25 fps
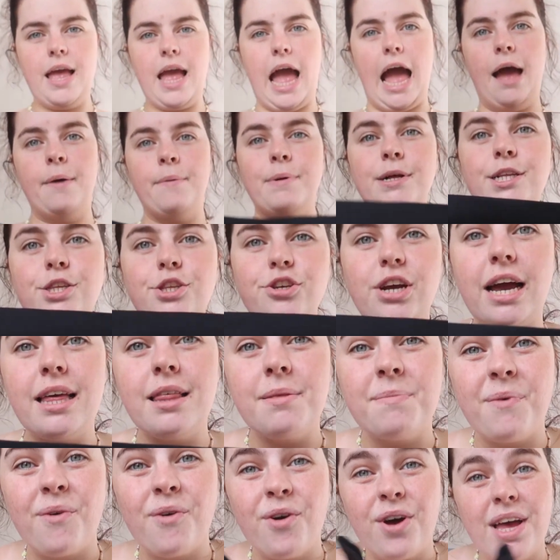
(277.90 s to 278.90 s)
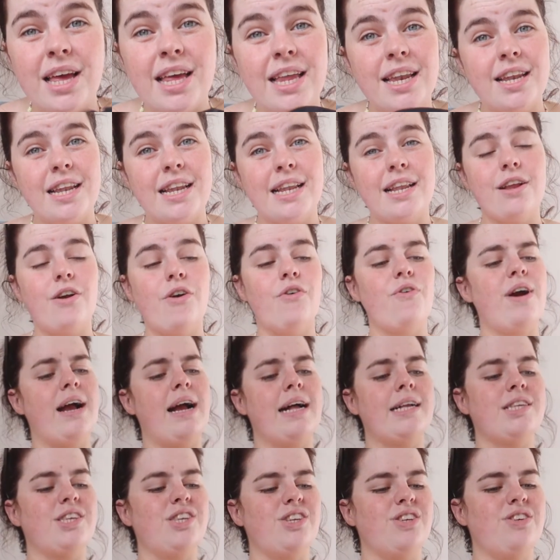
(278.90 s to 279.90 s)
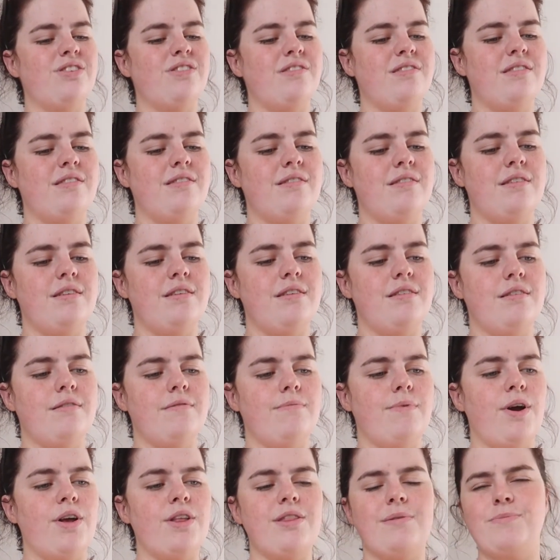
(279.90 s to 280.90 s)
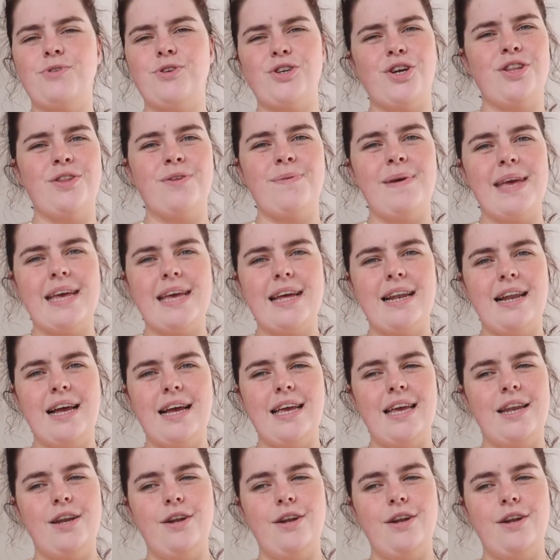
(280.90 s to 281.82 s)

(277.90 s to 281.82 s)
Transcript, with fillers: I will try them on or else just wear them during the weekend, let you